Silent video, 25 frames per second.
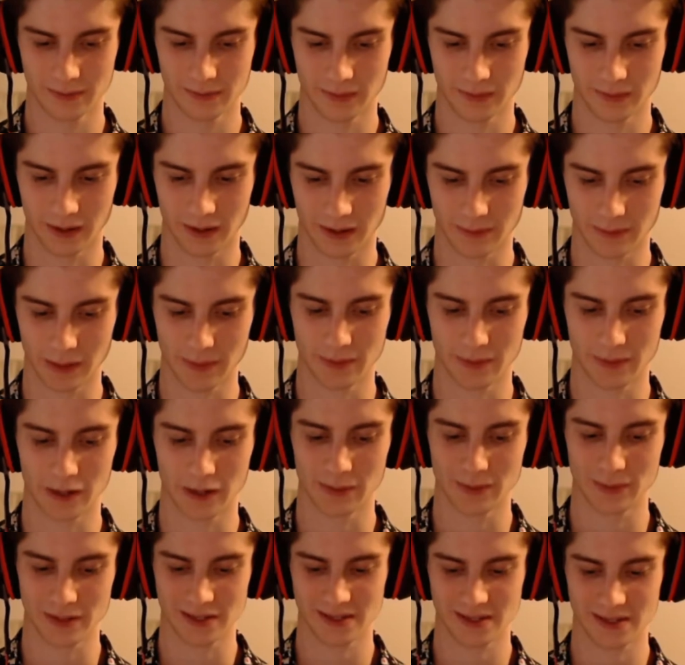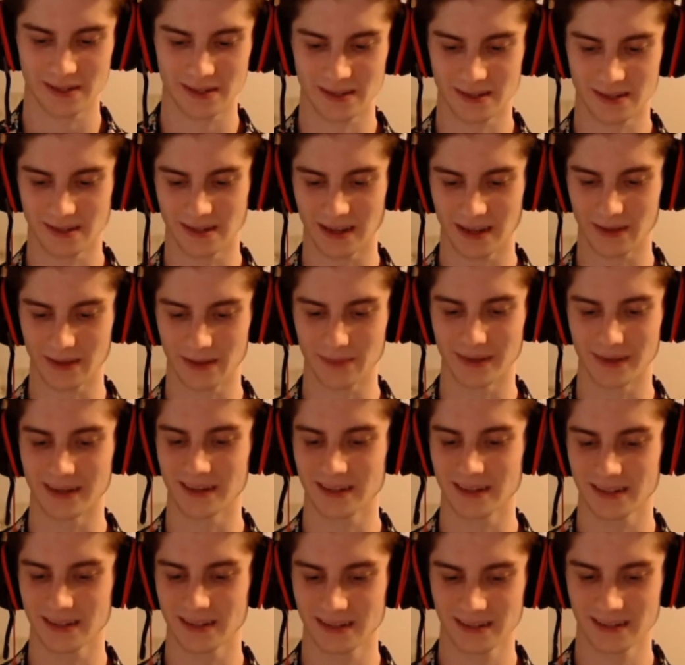and it also helps to
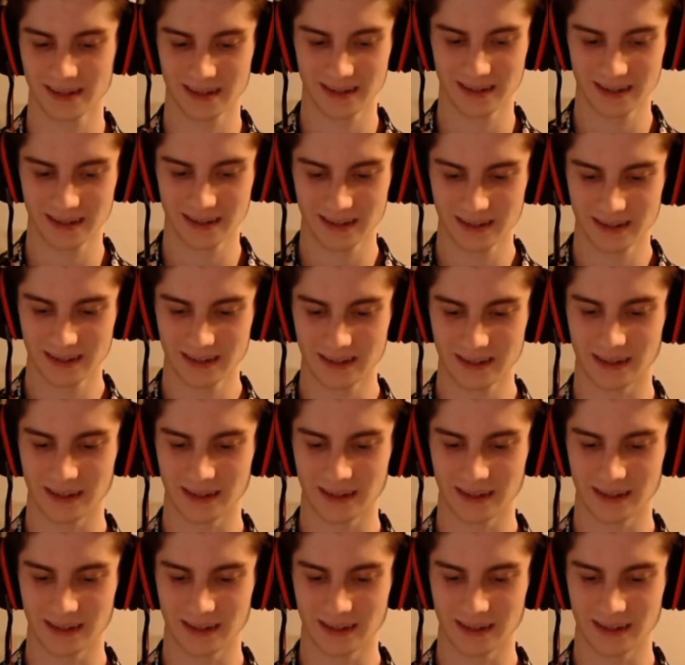serve the community,